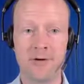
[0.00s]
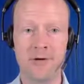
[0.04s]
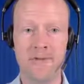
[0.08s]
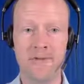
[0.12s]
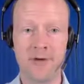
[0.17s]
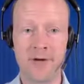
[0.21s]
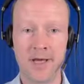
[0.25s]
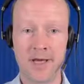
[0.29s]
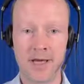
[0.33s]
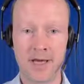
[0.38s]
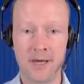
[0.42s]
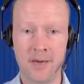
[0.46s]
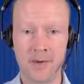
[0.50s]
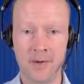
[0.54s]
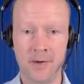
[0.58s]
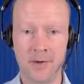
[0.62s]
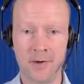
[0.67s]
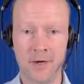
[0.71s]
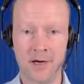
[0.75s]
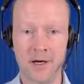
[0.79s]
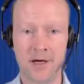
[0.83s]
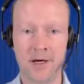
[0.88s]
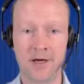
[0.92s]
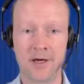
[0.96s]

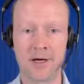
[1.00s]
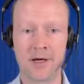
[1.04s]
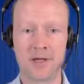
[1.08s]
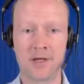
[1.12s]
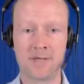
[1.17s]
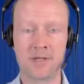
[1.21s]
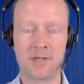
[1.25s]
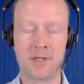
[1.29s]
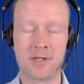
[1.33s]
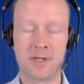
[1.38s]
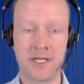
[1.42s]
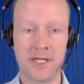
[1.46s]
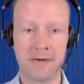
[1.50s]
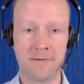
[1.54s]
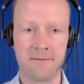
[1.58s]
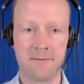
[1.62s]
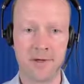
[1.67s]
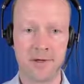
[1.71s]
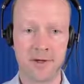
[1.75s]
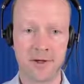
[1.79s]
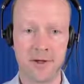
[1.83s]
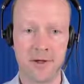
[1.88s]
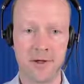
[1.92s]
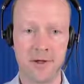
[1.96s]
available in a kind of a
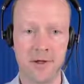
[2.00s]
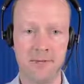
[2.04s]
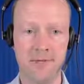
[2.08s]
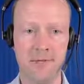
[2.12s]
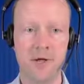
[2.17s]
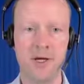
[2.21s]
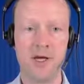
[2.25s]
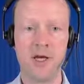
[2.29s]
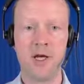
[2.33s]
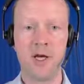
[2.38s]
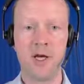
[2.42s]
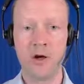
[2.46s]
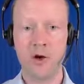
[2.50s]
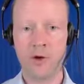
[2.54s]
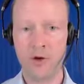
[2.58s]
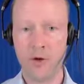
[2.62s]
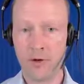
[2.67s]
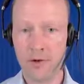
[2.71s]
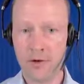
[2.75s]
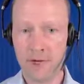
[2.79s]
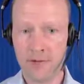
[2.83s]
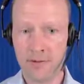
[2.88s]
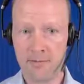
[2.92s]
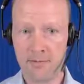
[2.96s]
self-serve,
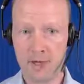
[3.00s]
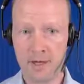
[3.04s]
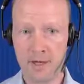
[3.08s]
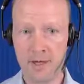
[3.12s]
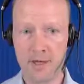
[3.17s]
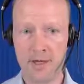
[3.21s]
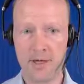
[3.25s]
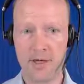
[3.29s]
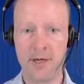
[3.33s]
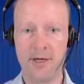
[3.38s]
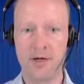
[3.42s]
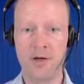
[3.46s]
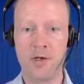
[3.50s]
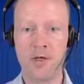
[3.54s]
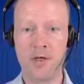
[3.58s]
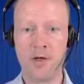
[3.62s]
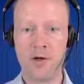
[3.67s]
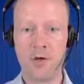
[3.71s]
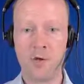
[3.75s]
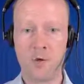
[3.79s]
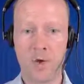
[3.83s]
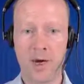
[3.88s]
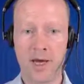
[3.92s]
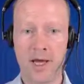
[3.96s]
on-demand
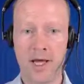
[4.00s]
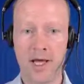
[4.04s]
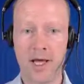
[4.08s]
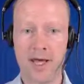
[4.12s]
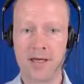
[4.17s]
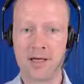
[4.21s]
way.